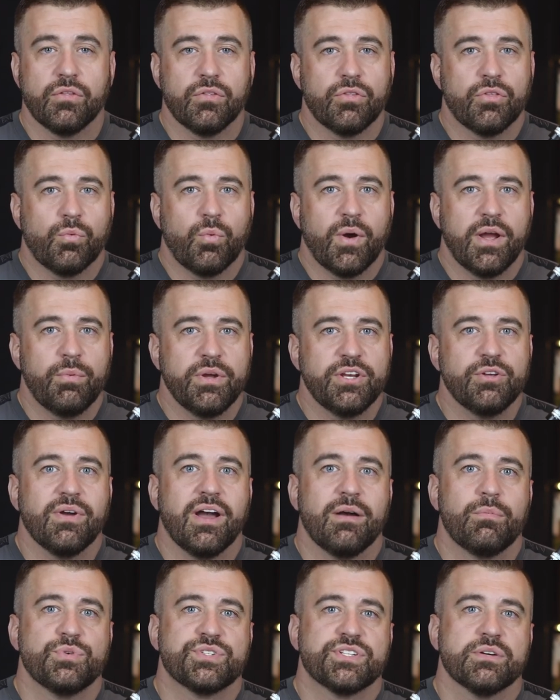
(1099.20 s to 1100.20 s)
the way we do
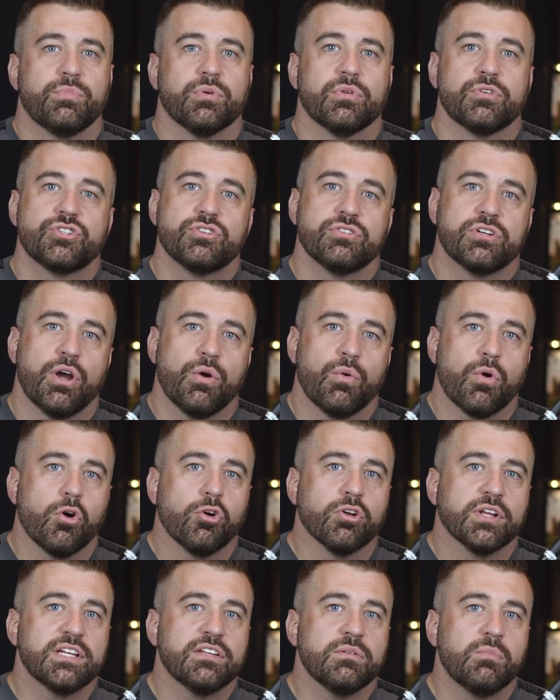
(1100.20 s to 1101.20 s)
Abu Simbel is you go
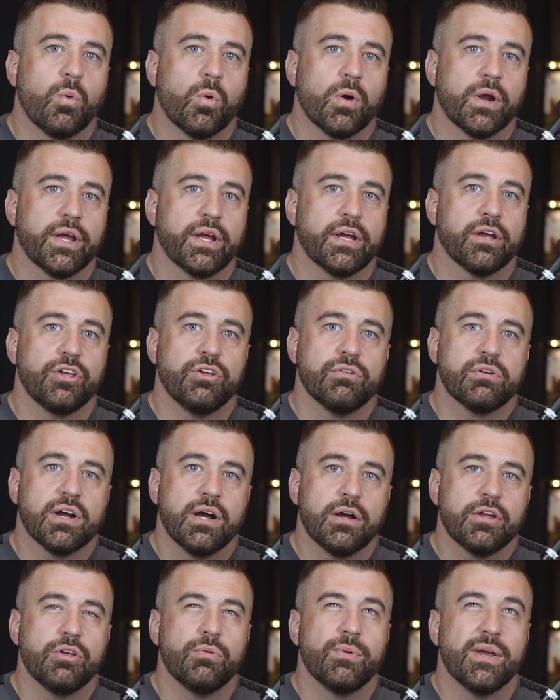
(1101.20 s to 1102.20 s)
early in the morning. You
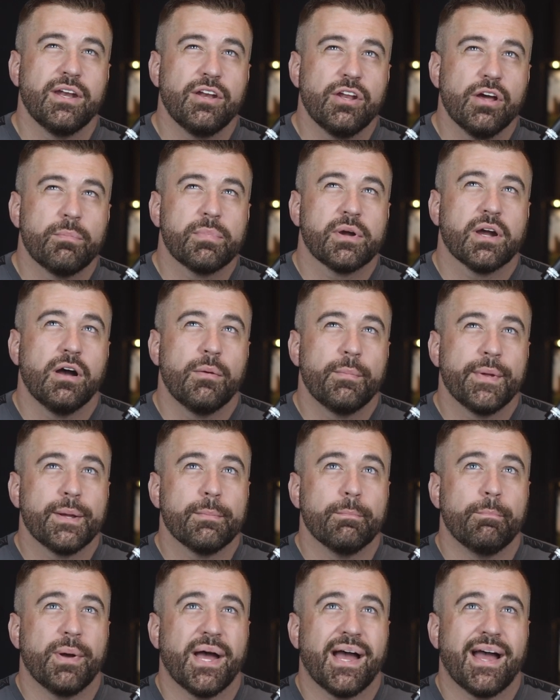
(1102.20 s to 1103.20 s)
co- you end up
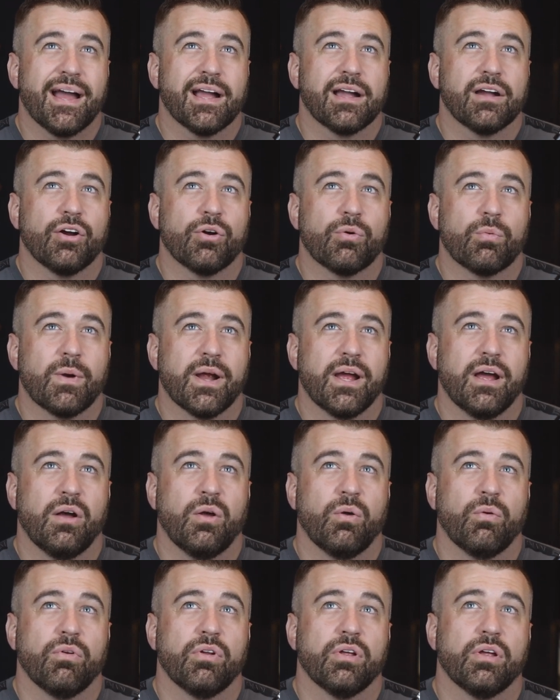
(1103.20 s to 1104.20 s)
coming back
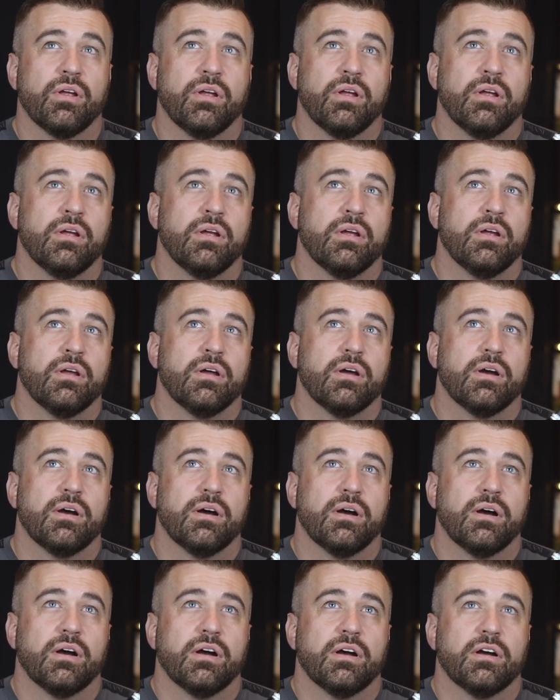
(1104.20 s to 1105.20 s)
around
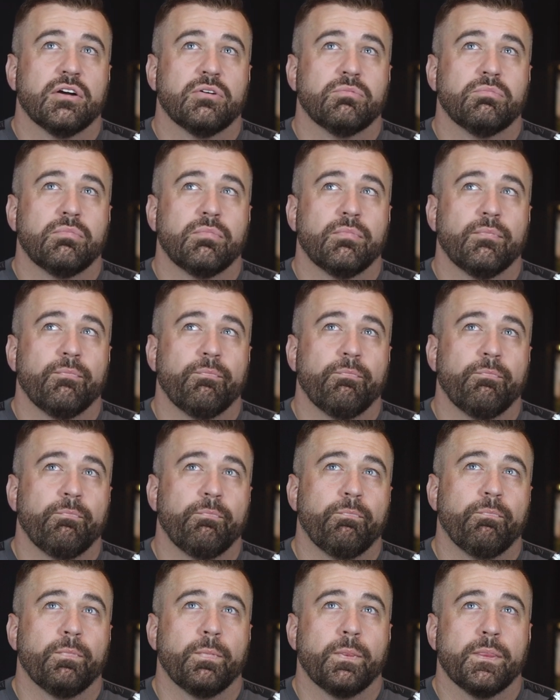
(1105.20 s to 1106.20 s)
uh,
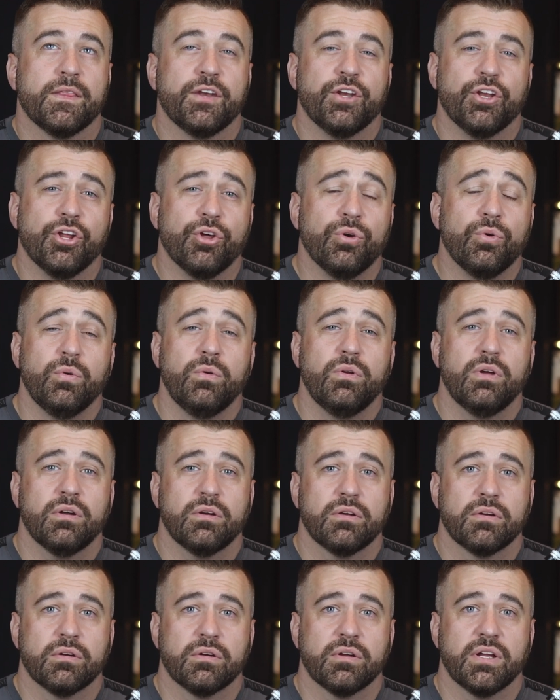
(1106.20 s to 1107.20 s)
noon
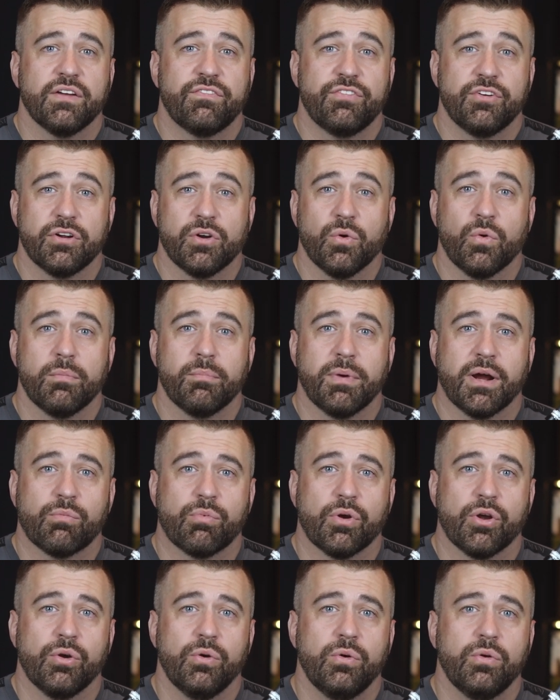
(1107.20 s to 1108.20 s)
if you're going by
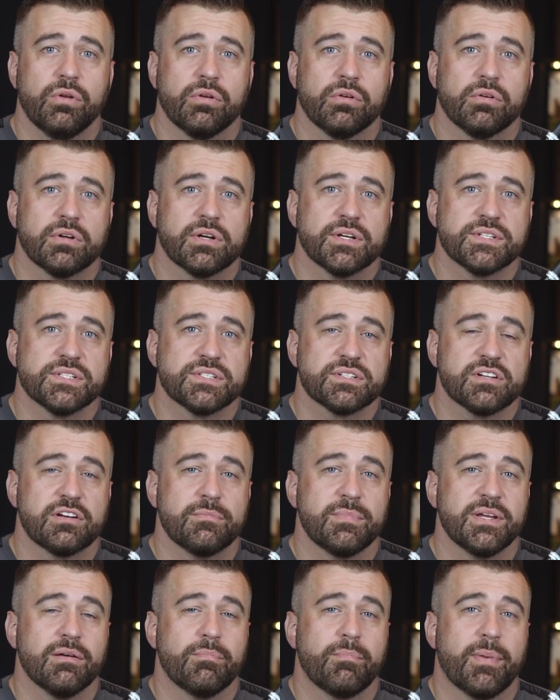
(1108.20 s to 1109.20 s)
road because it's going
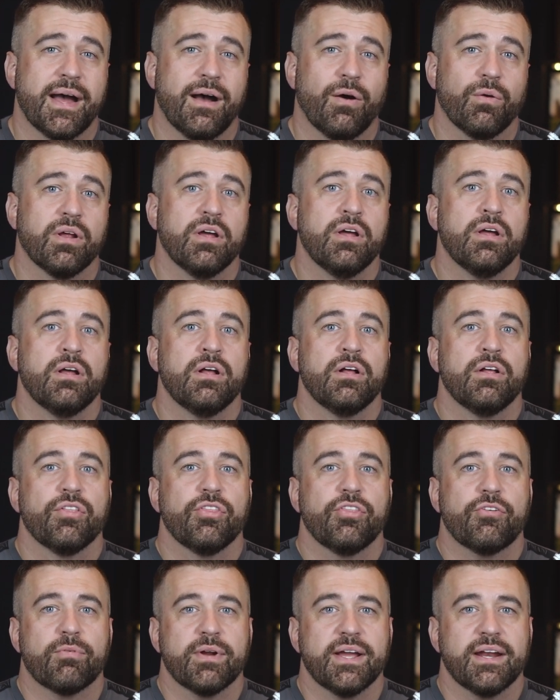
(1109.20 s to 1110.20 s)
to be about
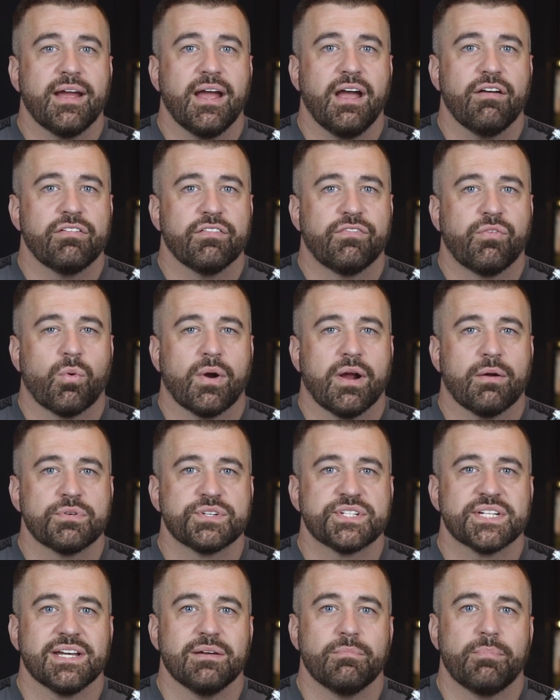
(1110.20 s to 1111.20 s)
three and a half to four
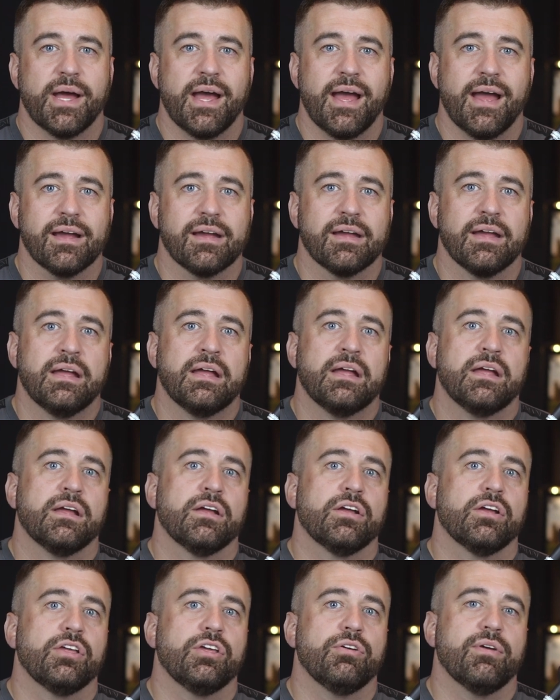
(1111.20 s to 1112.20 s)
hours to get back.
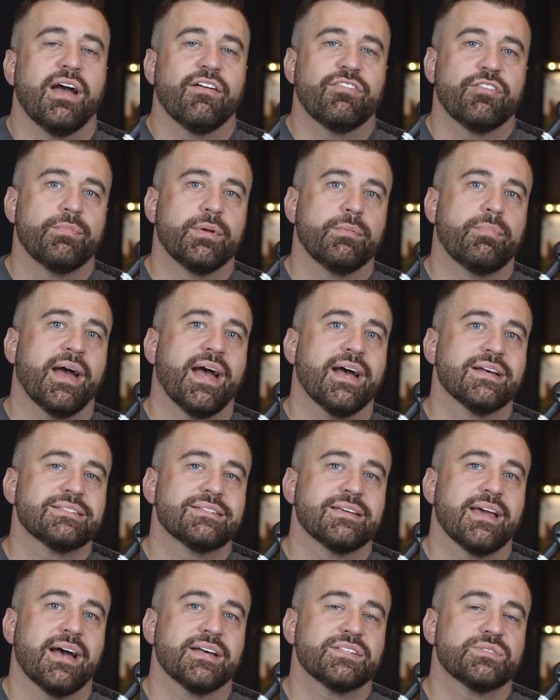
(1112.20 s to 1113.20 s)
You have to be past
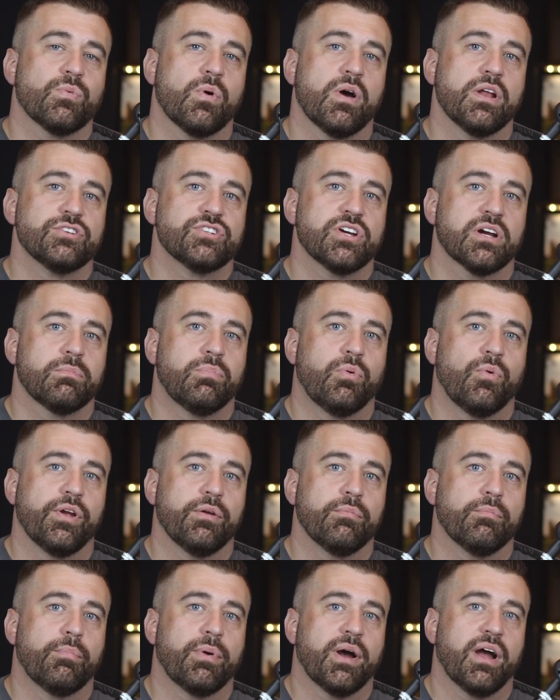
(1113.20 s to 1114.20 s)
the Aswan
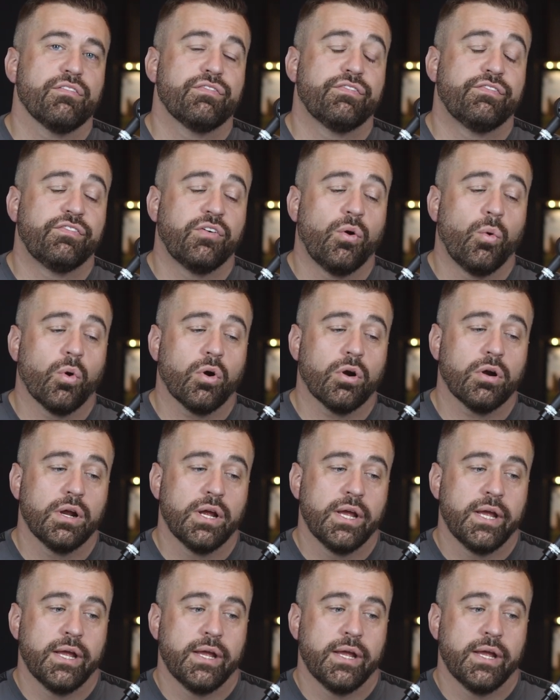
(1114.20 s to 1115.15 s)
checkpoint by four.